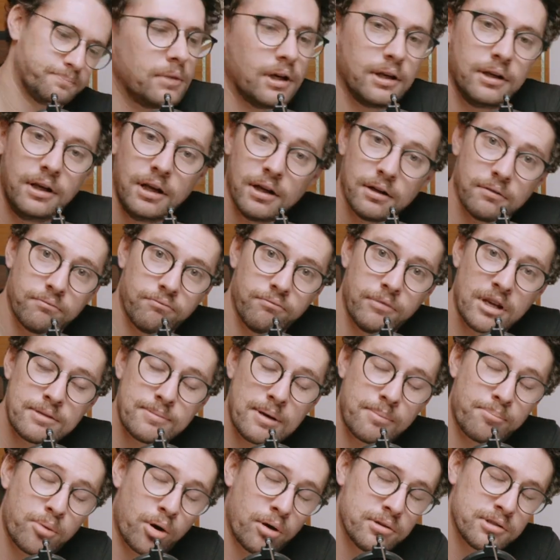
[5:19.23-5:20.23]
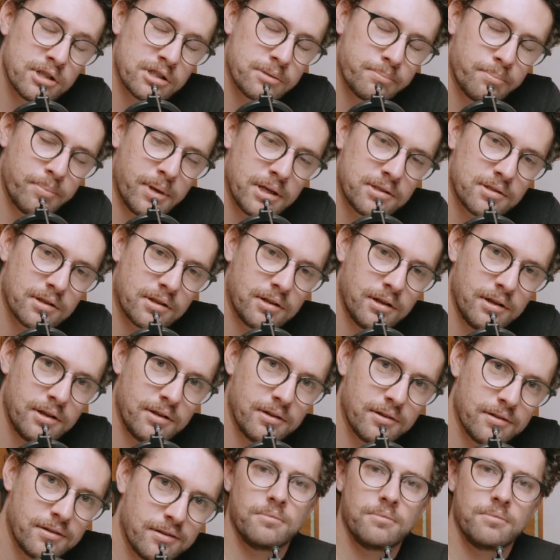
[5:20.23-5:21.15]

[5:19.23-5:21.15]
And yeah, that's my process basically.